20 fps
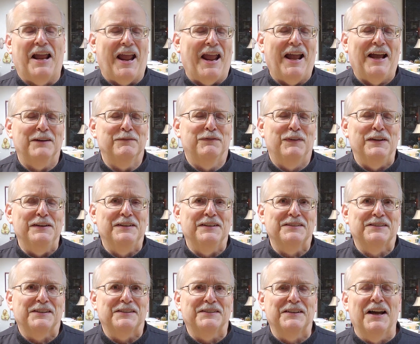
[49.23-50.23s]
Advent
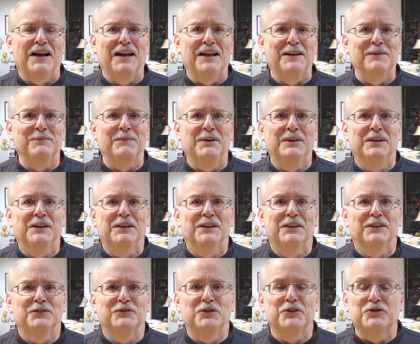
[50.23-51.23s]
is a time
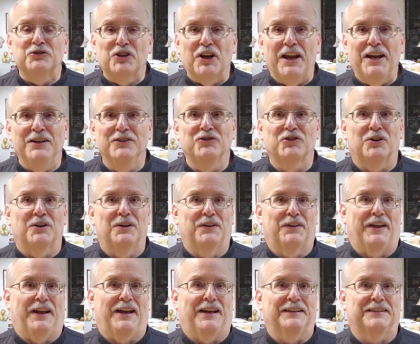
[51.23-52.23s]
to change all
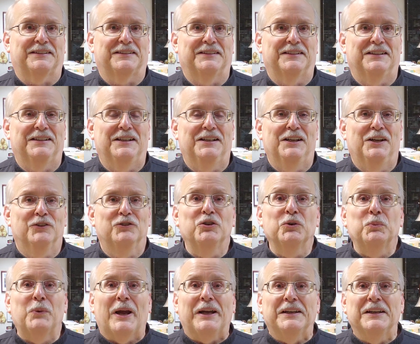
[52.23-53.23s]
that, to
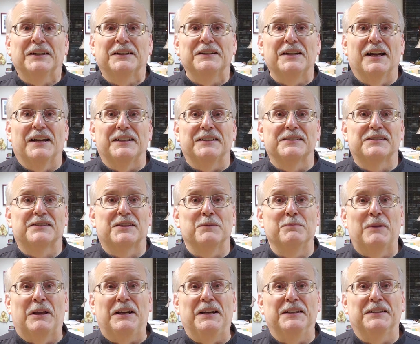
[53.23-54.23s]
recognize the
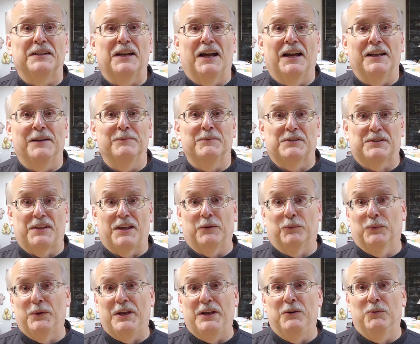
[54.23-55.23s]
many times that
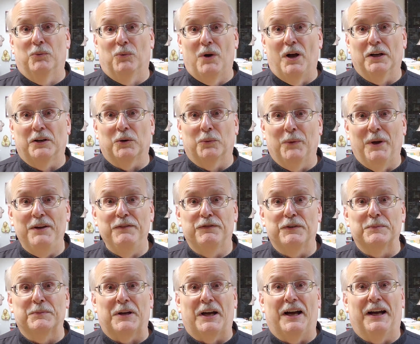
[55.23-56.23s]
we walk away
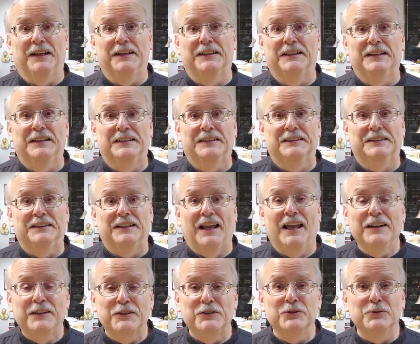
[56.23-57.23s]
from God
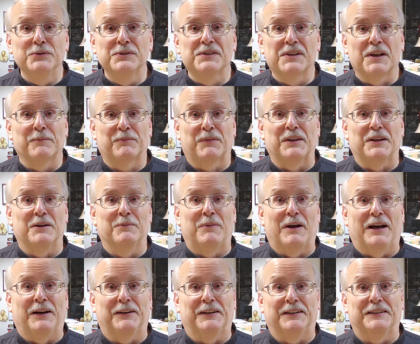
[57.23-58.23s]
and to do something
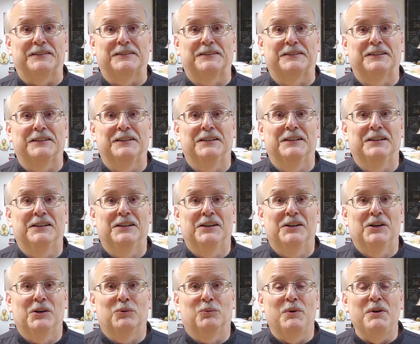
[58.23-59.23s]
about it.
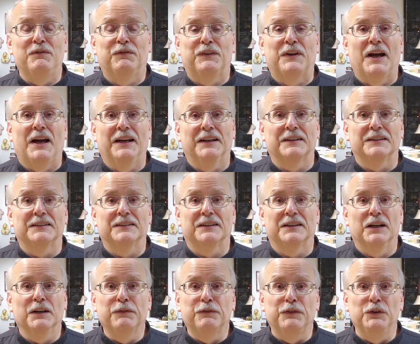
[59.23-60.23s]
We've got
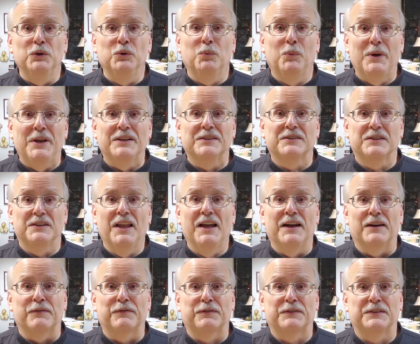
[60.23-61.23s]
a few weeks
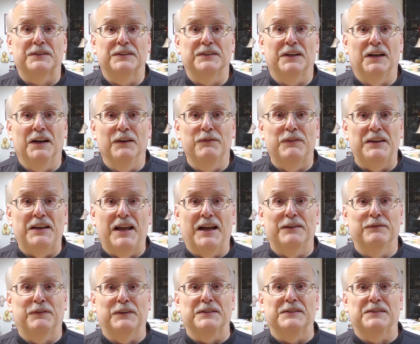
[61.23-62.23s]
left of the
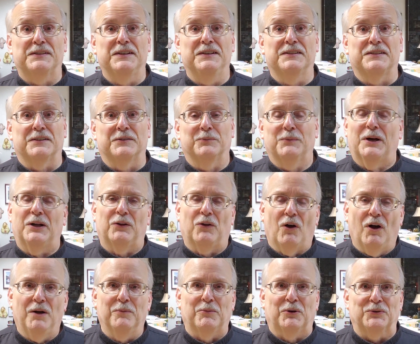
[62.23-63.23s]
Advent season, well,
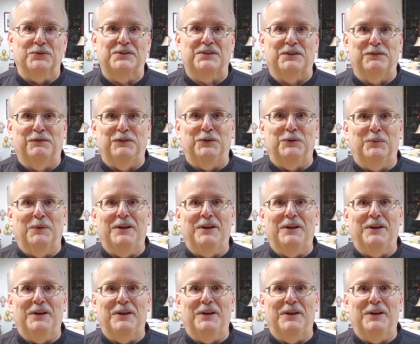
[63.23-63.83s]
almost a few